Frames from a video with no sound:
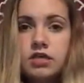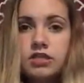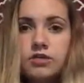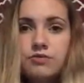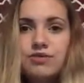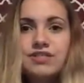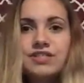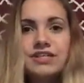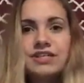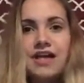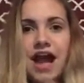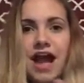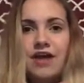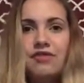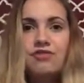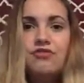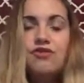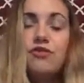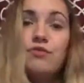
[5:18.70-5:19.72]
There was a
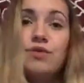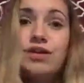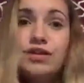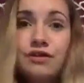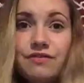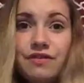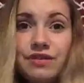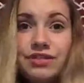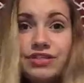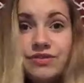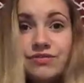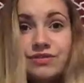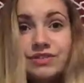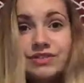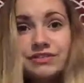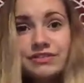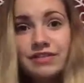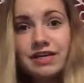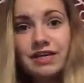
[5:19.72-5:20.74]
guy through the window that she
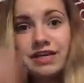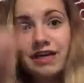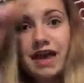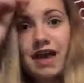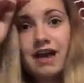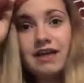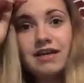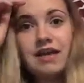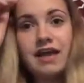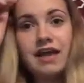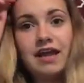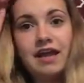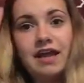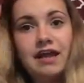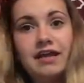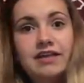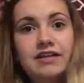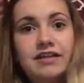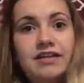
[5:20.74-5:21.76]
was looking at,
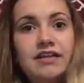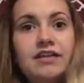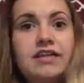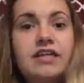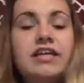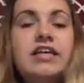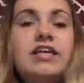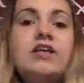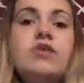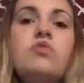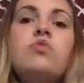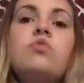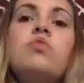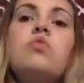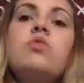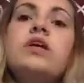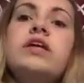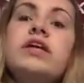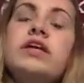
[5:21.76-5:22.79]
and he
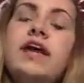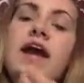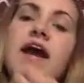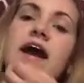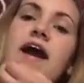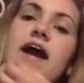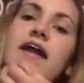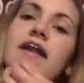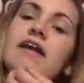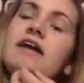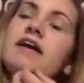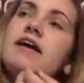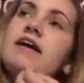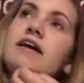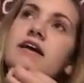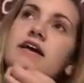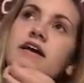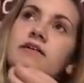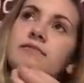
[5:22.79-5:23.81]
had
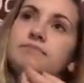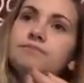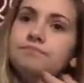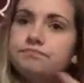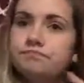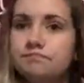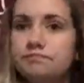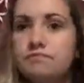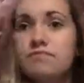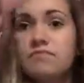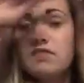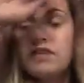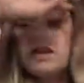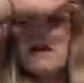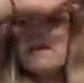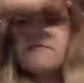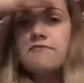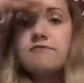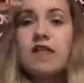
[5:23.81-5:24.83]

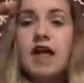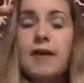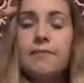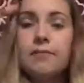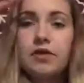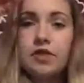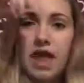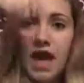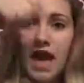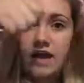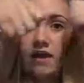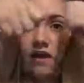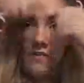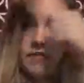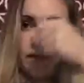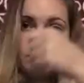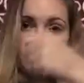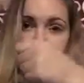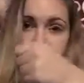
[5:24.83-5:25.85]
a flat bill hat
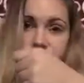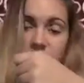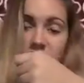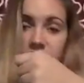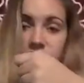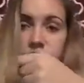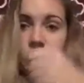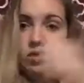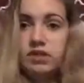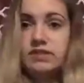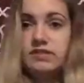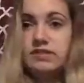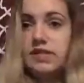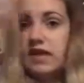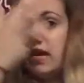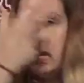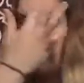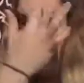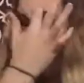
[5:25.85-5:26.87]
on that was backwards,
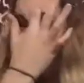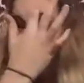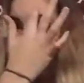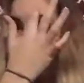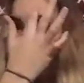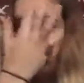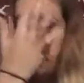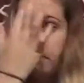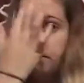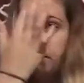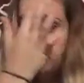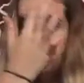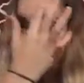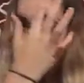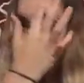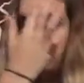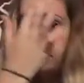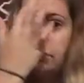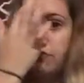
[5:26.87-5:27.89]
and it had like a
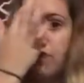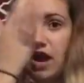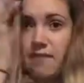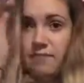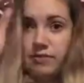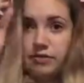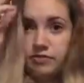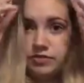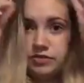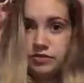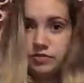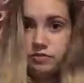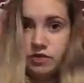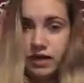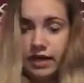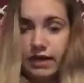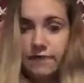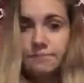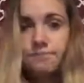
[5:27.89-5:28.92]
blue strap, and it was
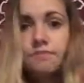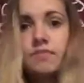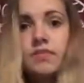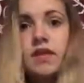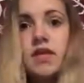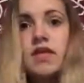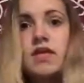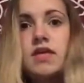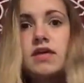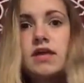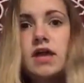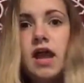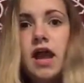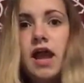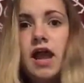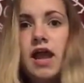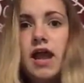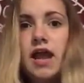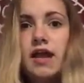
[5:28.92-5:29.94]
gray.
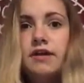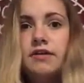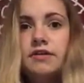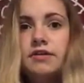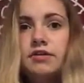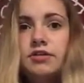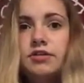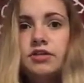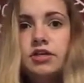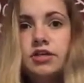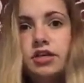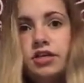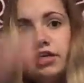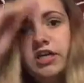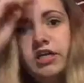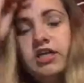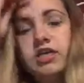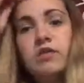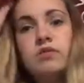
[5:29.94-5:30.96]
And
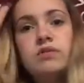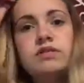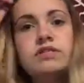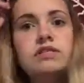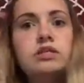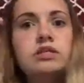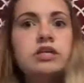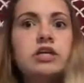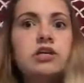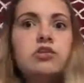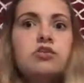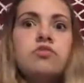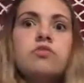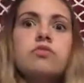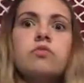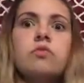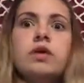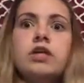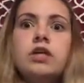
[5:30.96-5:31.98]
he was looking through
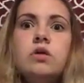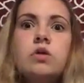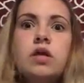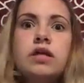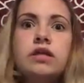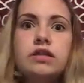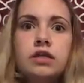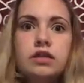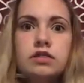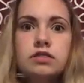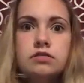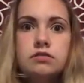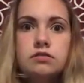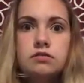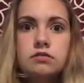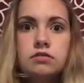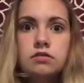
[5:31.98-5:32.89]
the window like this.